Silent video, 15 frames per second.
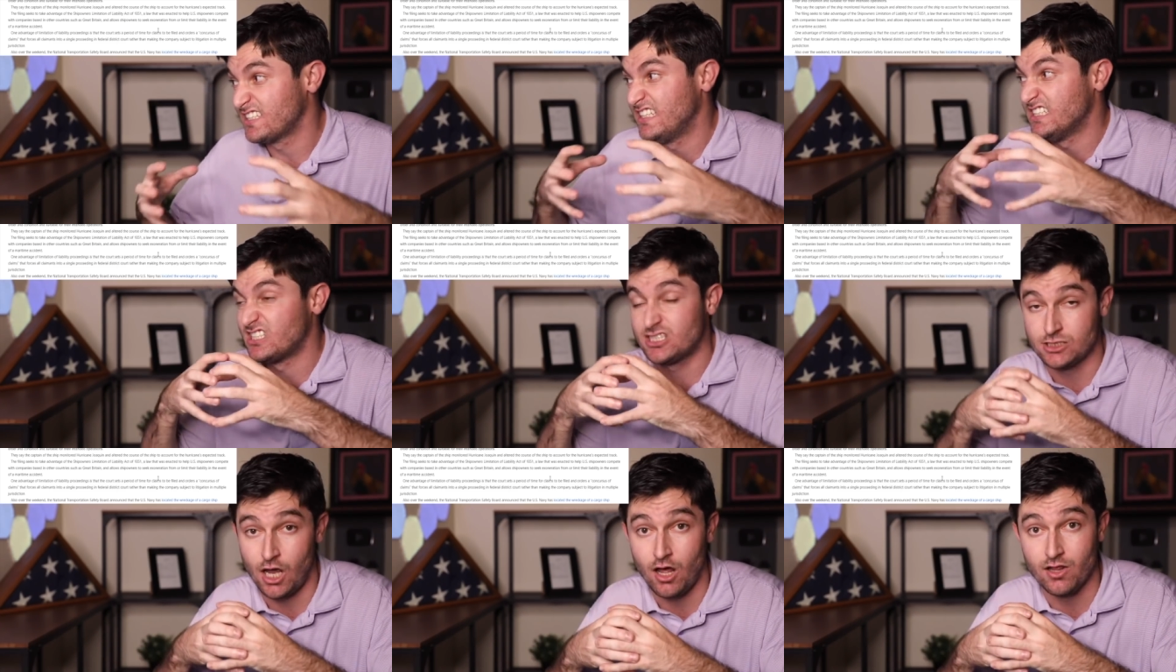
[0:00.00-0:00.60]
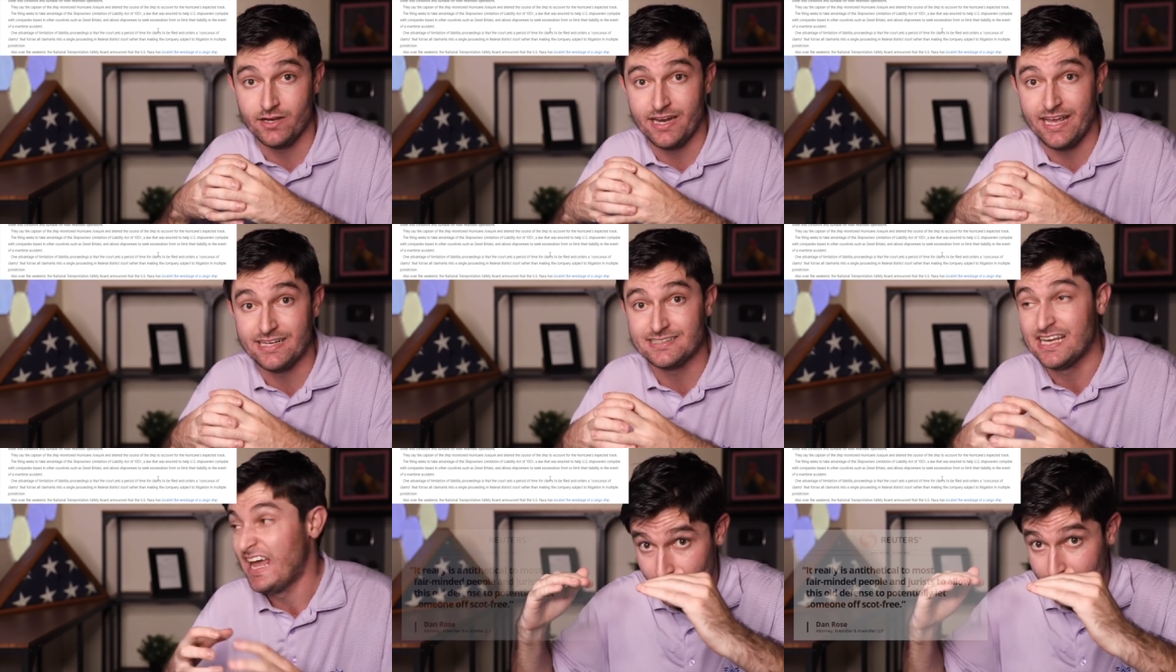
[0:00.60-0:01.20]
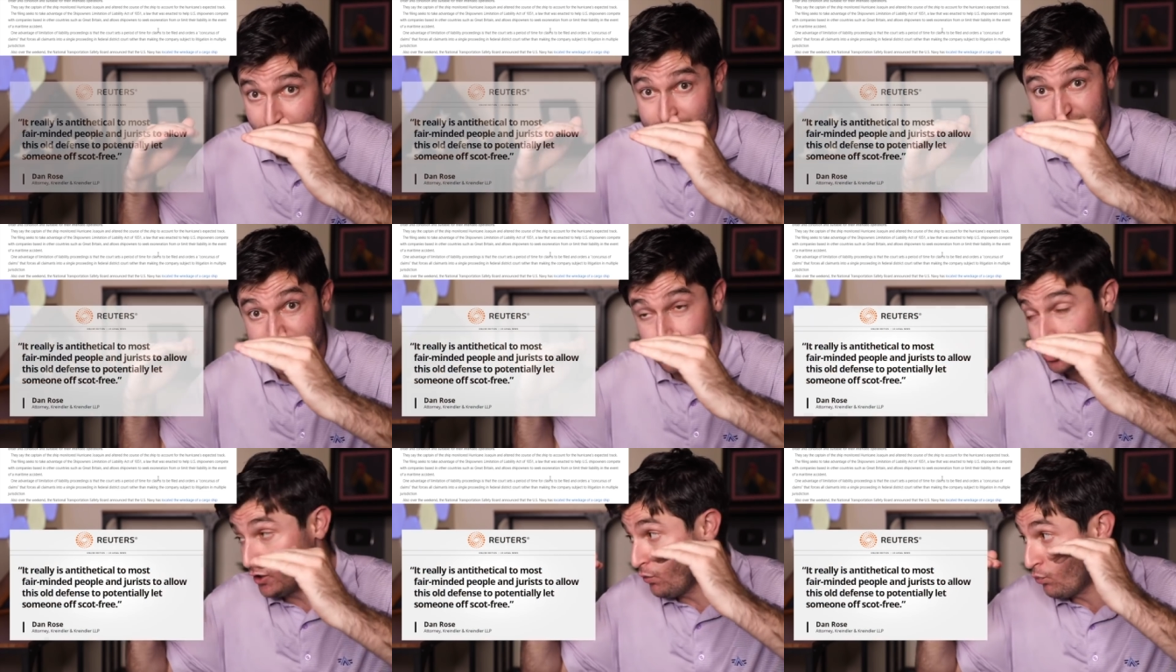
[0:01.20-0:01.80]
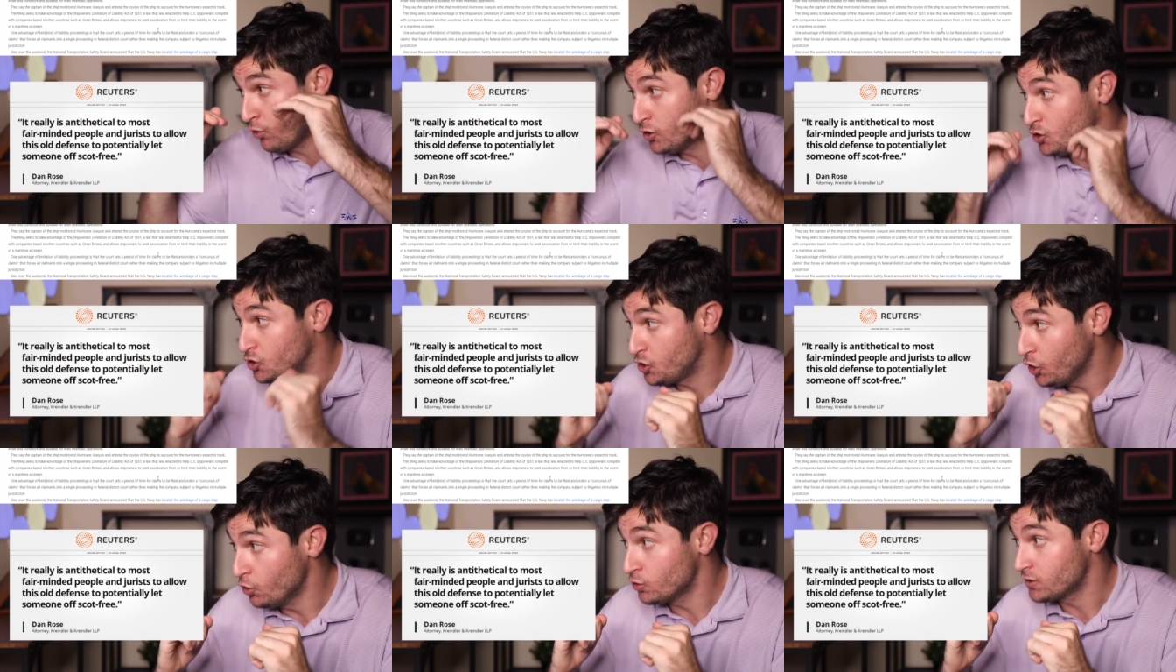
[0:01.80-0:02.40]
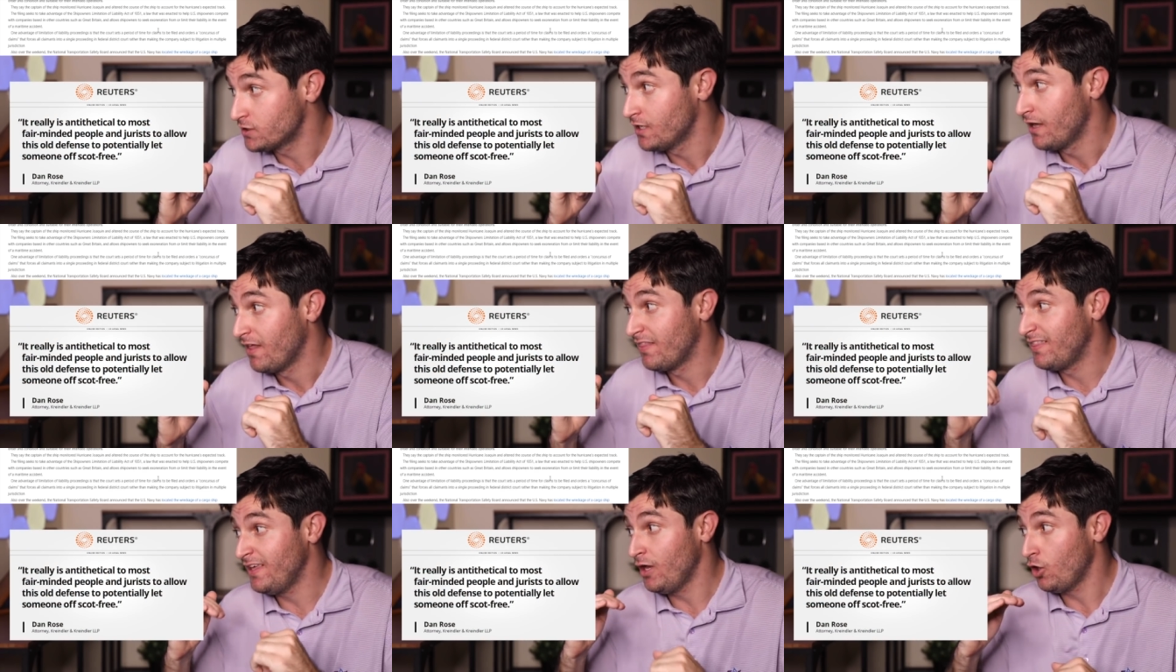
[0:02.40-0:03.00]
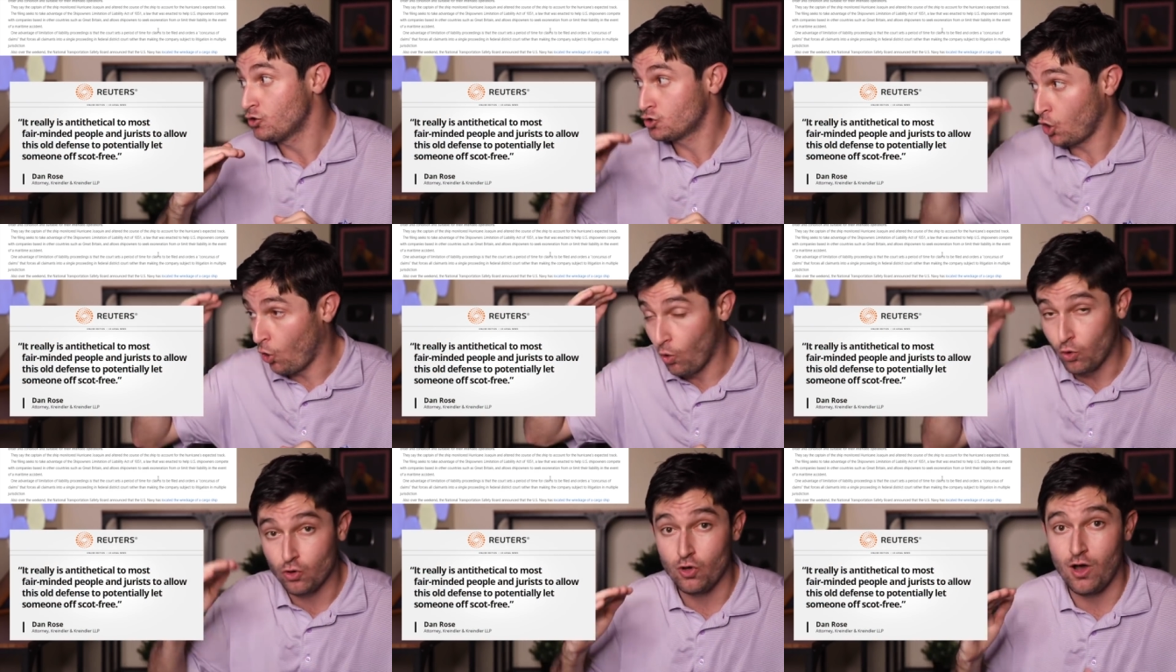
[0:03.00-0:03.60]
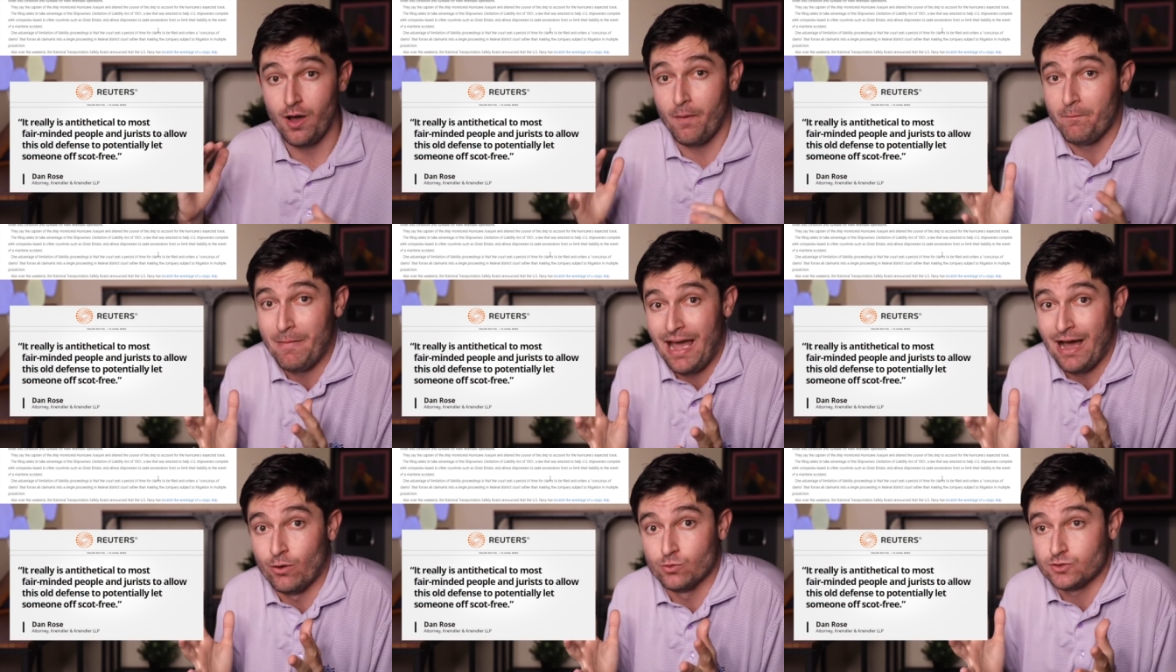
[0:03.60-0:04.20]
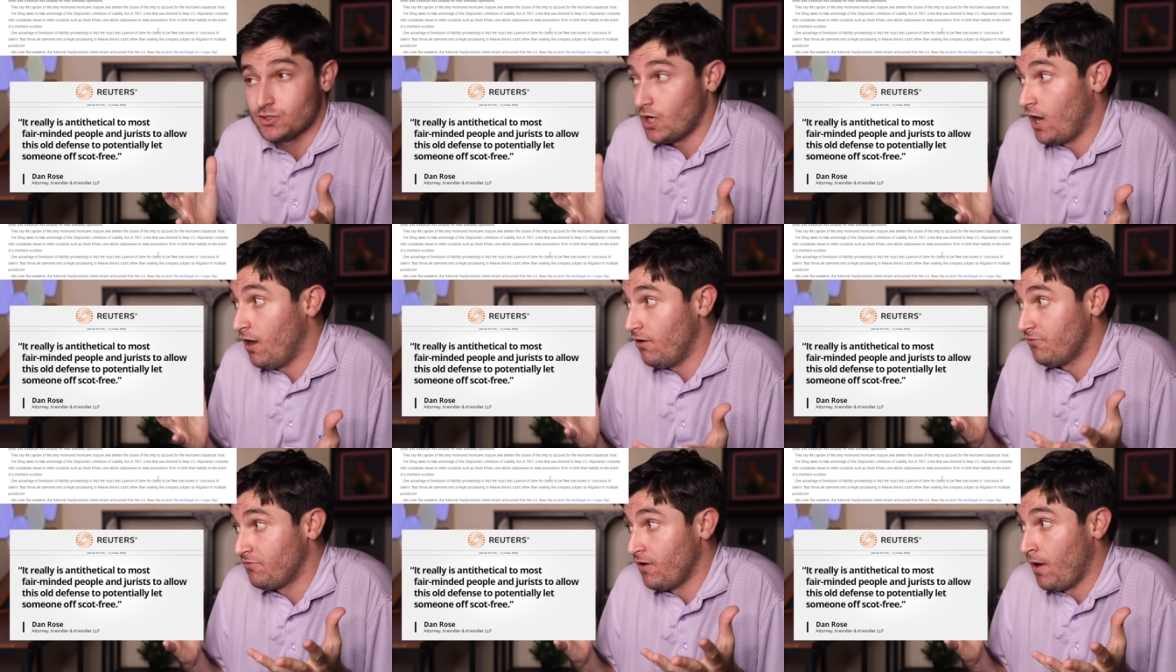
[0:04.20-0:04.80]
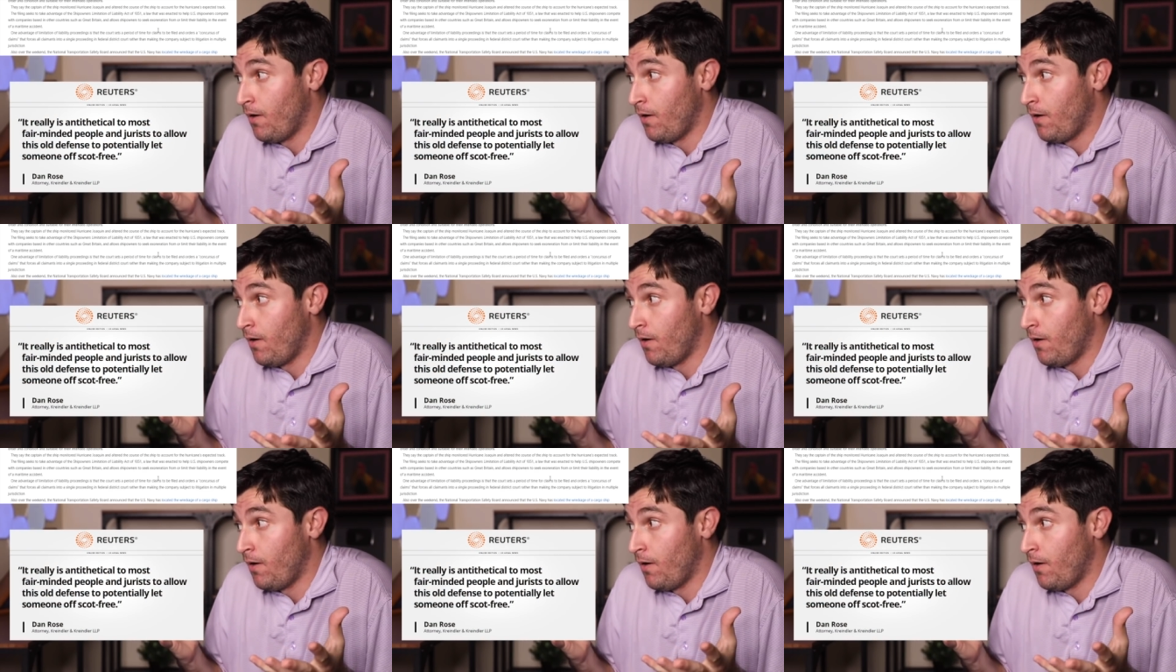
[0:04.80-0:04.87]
consolidate and essentially reduce the total amount of